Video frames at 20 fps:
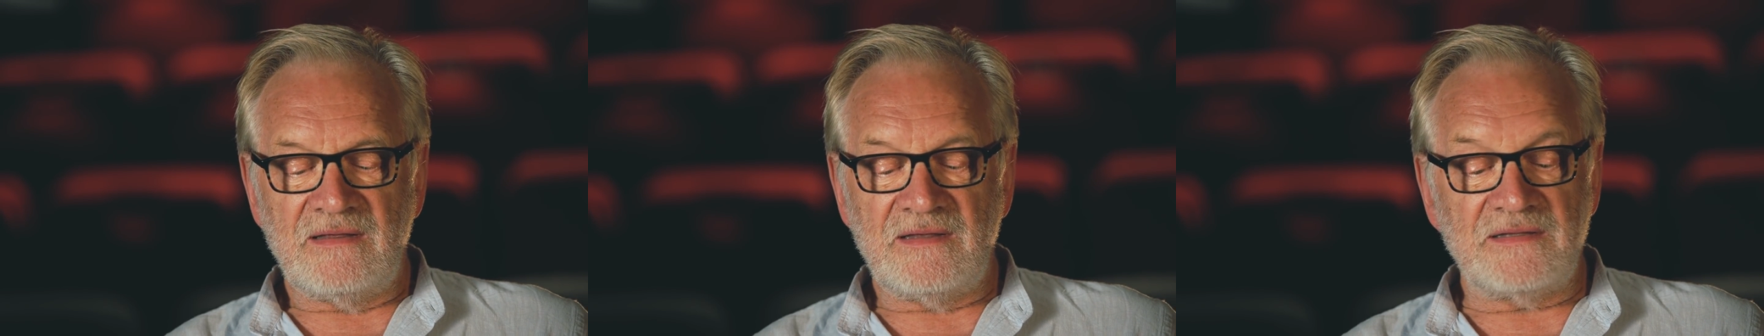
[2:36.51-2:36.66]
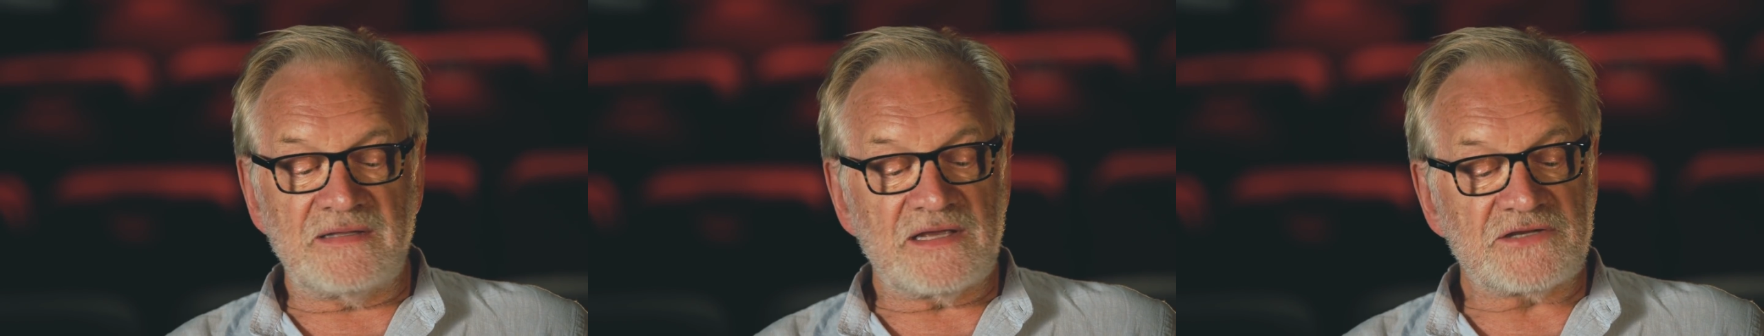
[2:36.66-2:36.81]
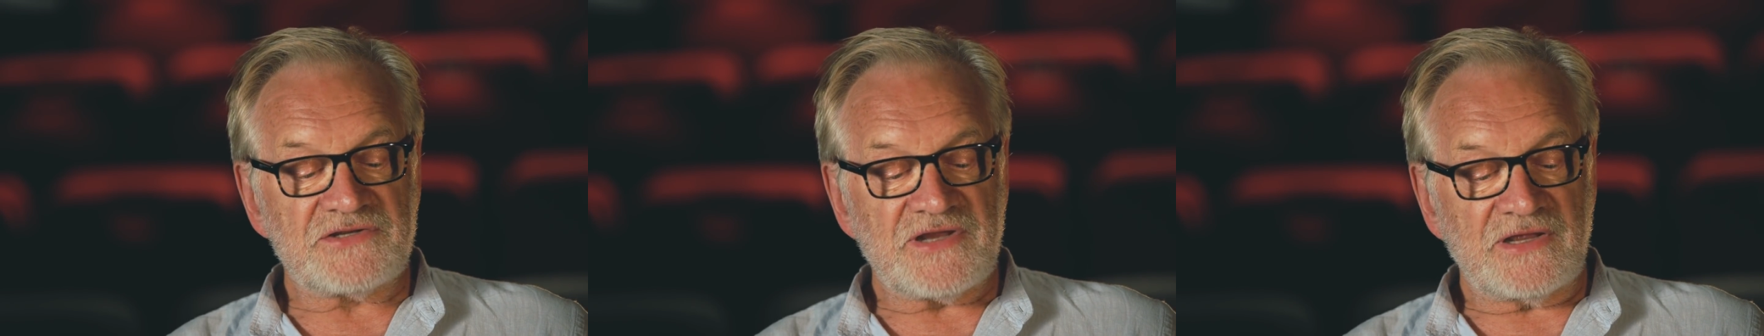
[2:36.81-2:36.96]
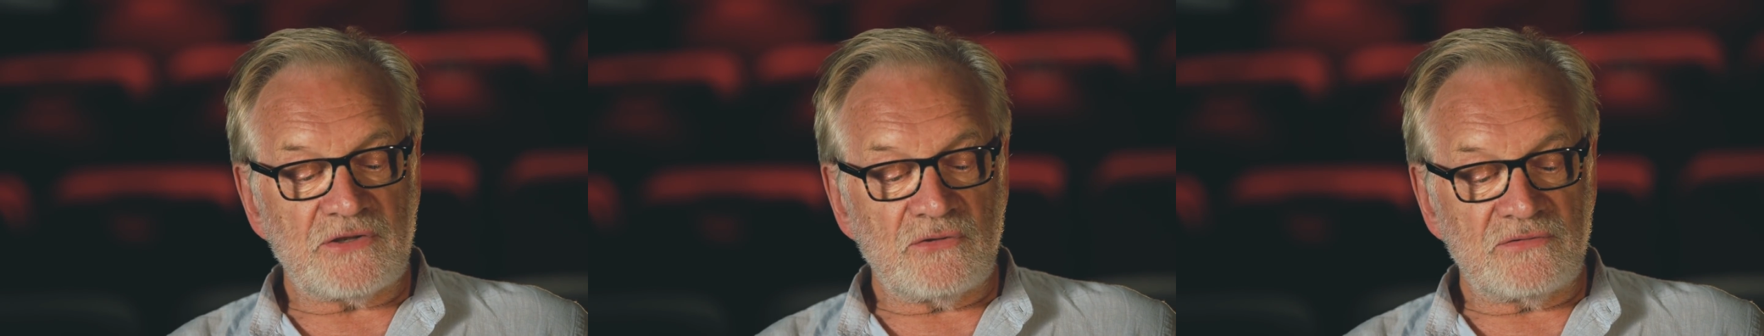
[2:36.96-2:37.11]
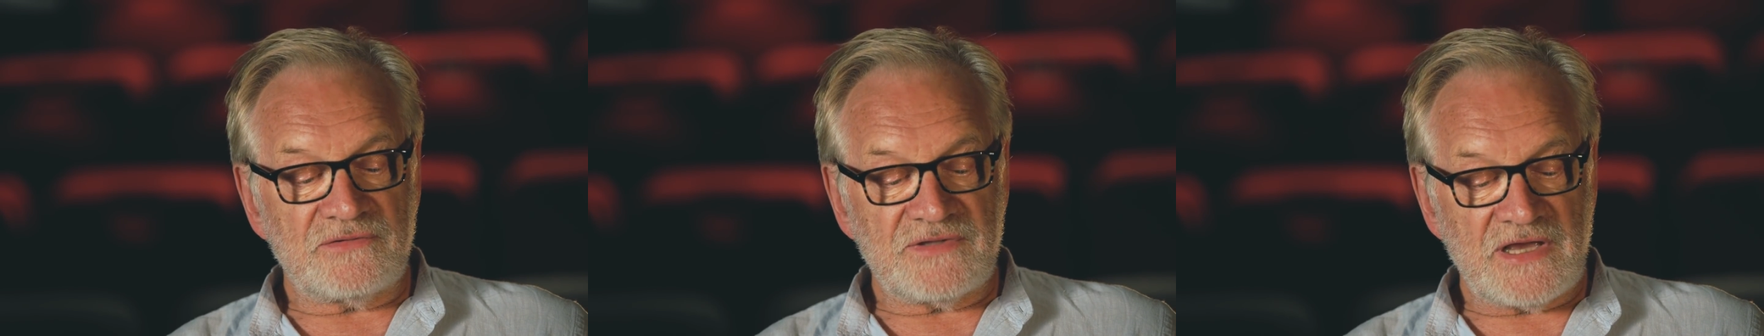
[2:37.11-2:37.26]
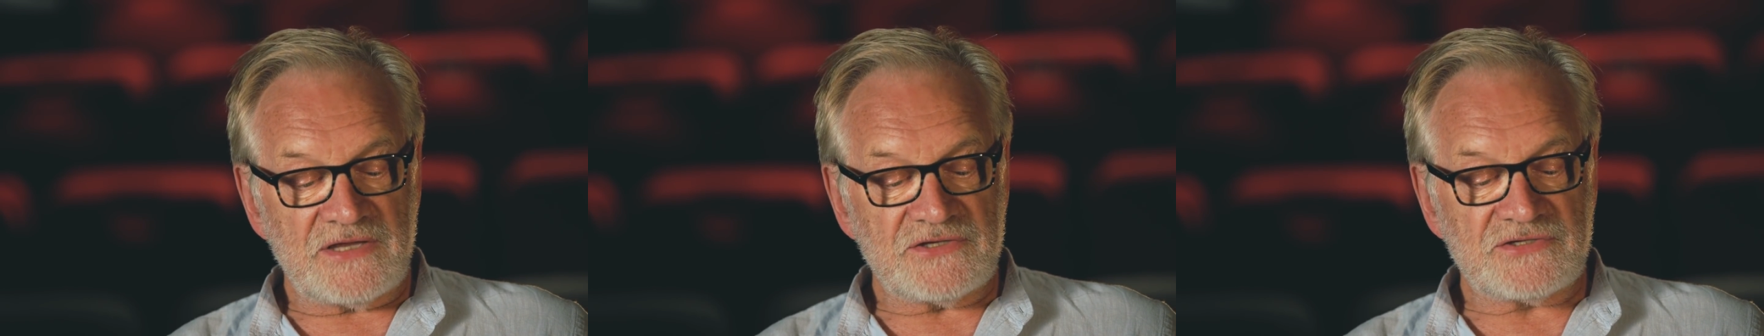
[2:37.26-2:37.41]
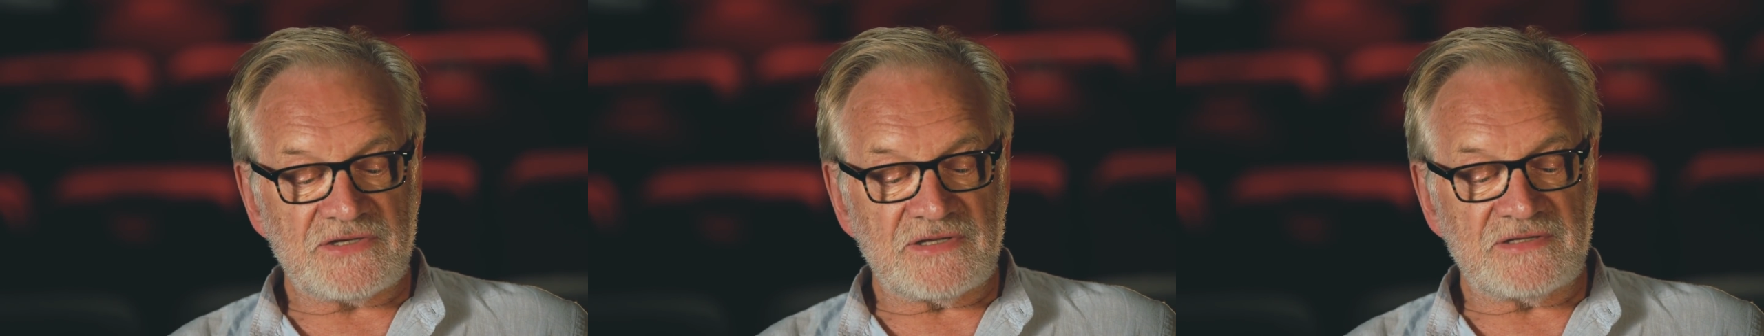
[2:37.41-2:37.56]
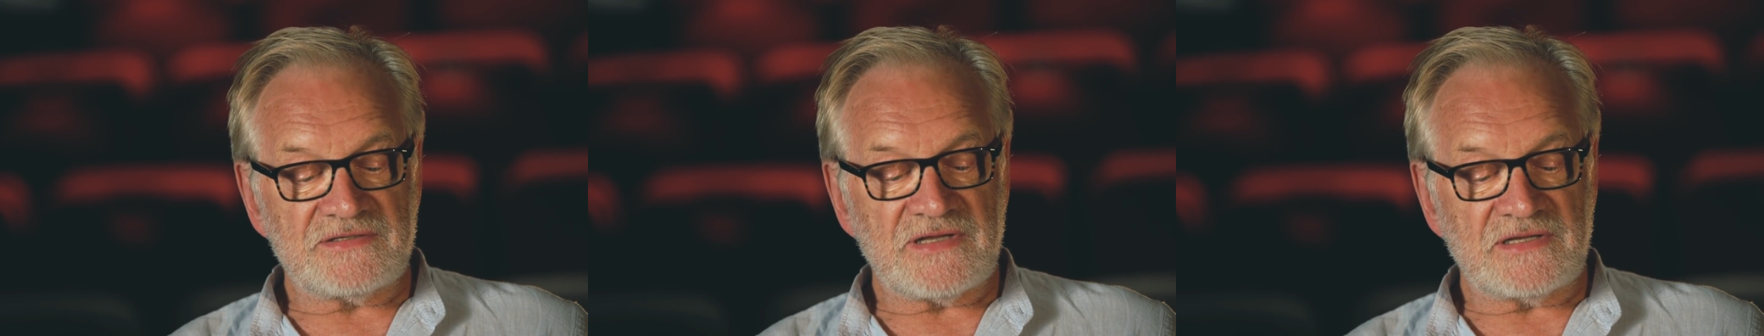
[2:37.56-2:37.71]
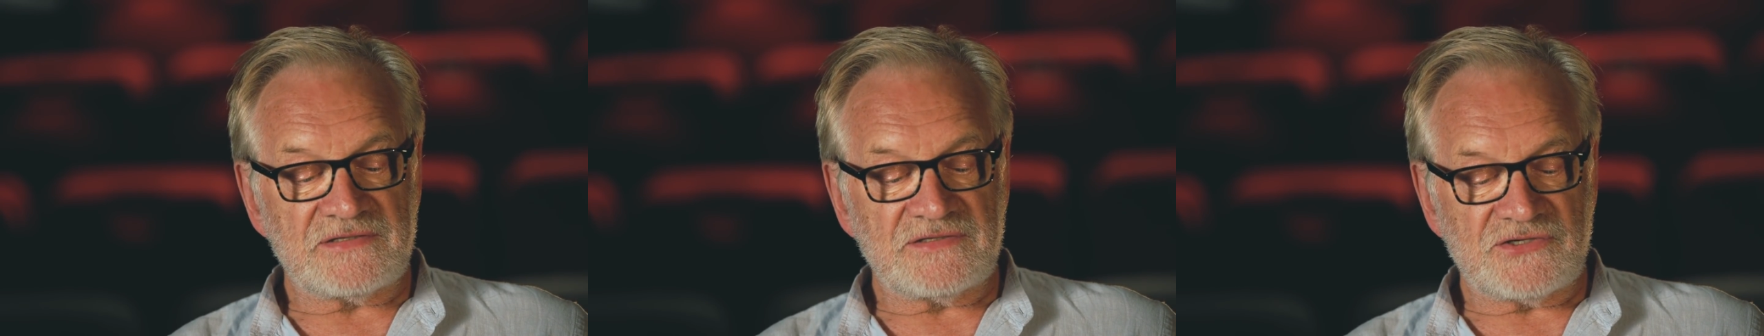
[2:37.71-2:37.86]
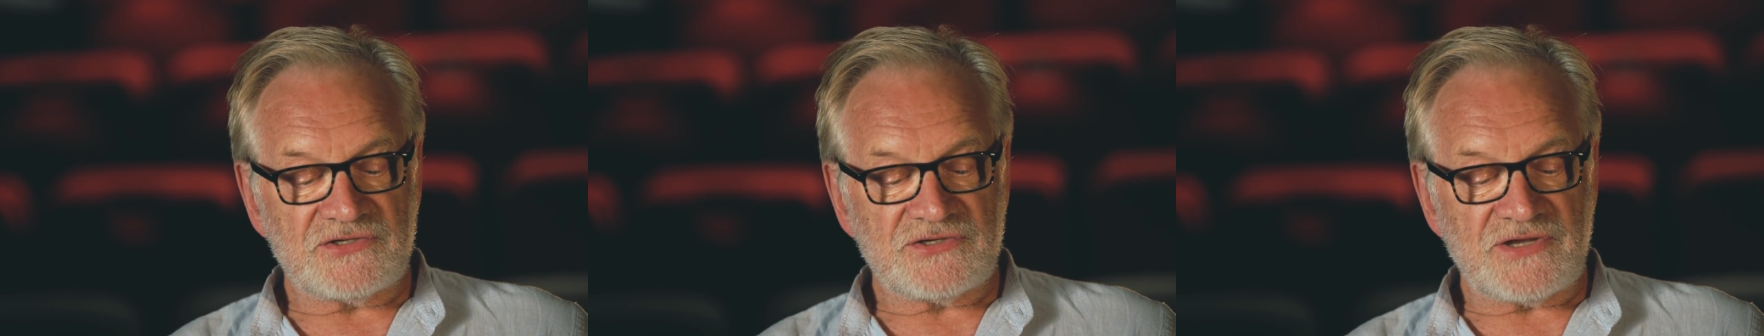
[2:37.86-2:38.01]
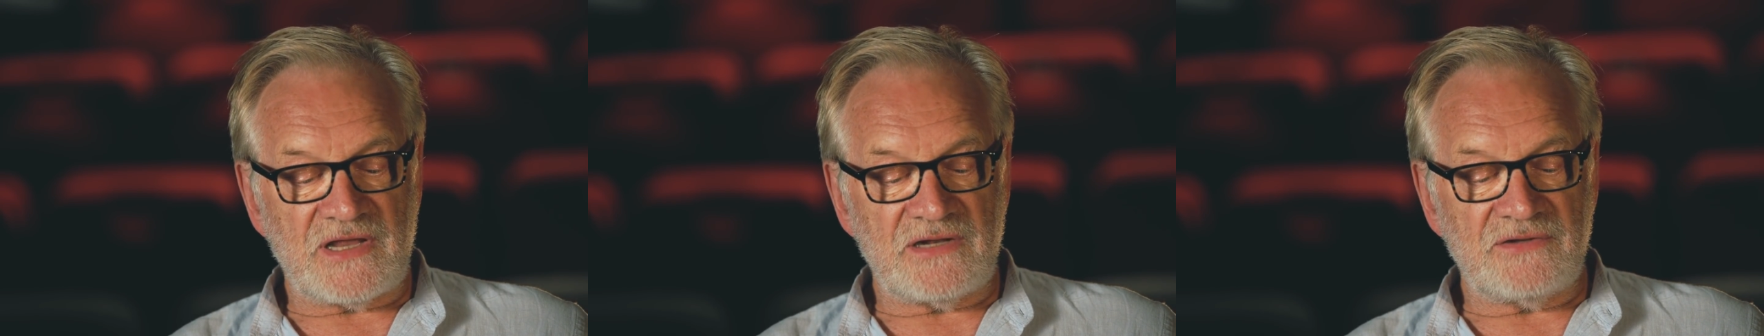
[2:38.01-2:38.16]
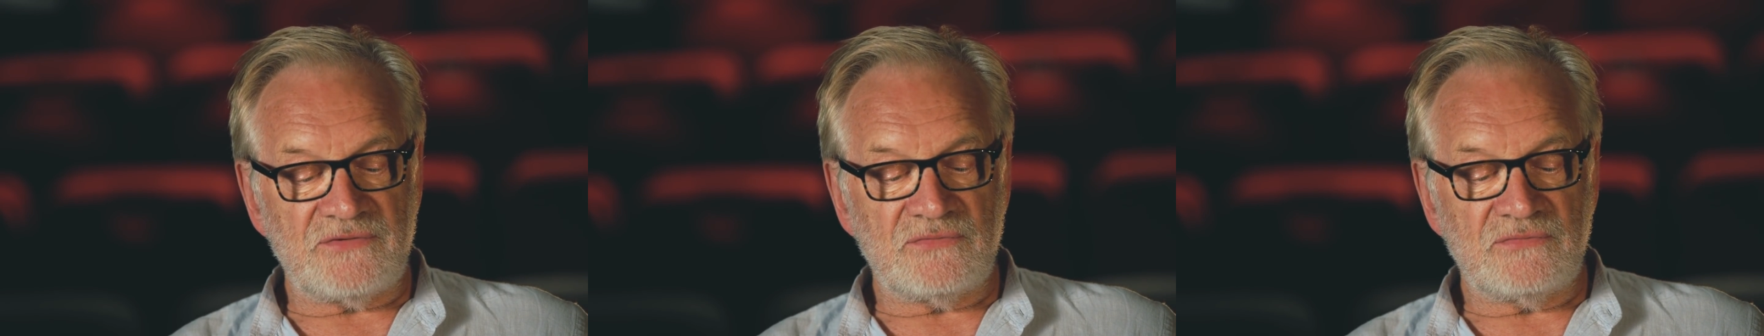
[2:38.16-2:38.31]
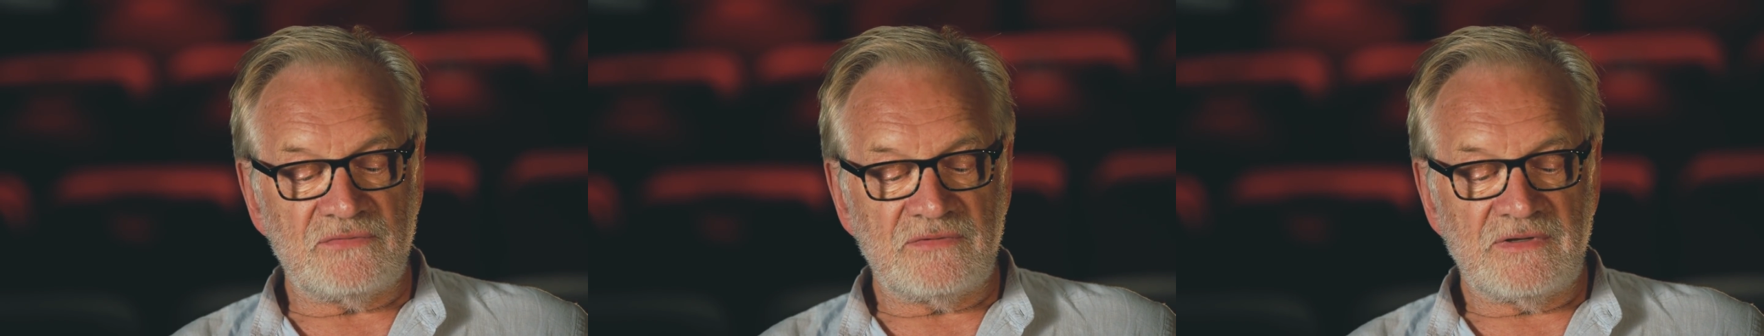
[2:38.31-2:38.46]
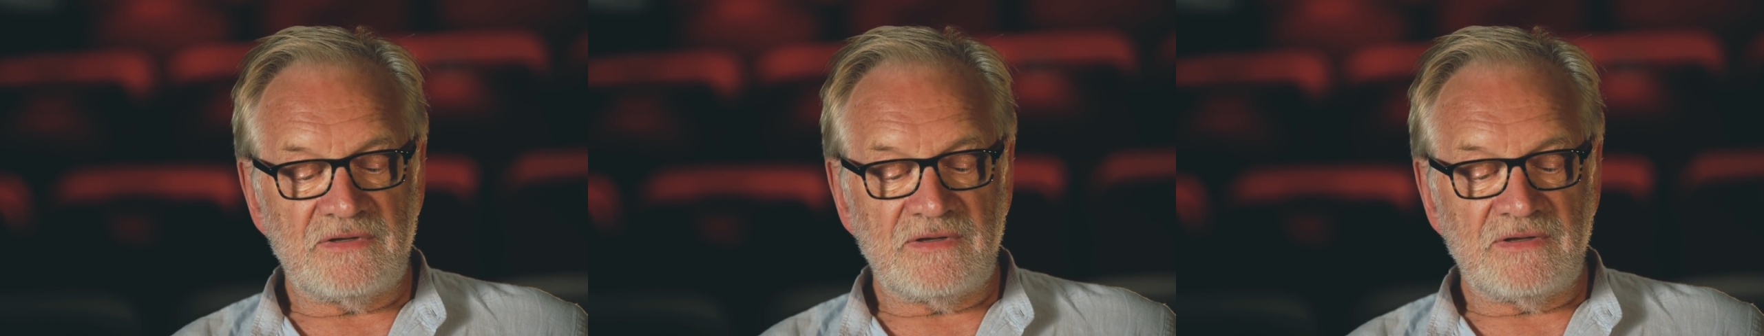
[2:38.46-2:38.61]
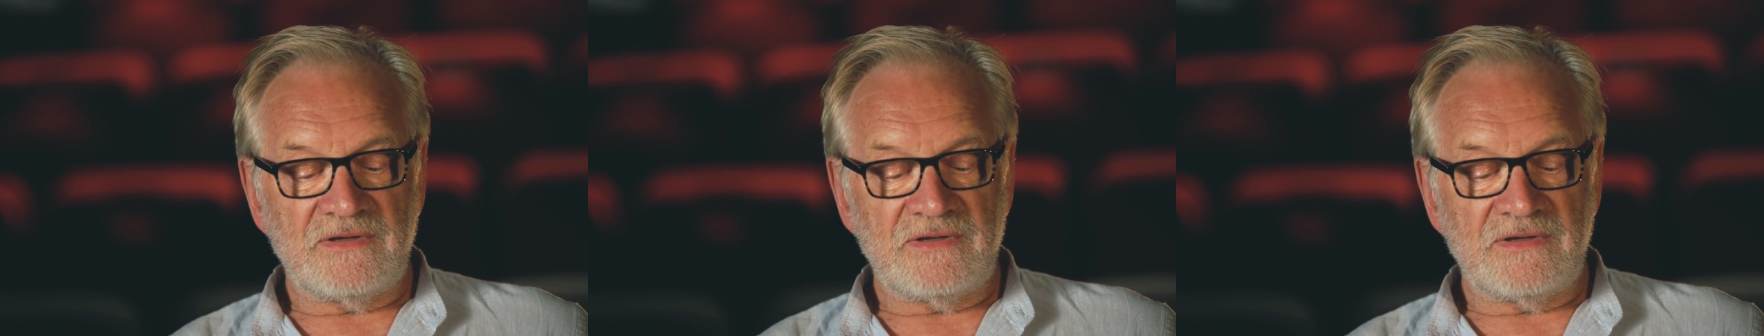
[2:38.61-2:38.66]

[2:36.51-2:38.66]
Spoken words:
i naszego też zastrzelił.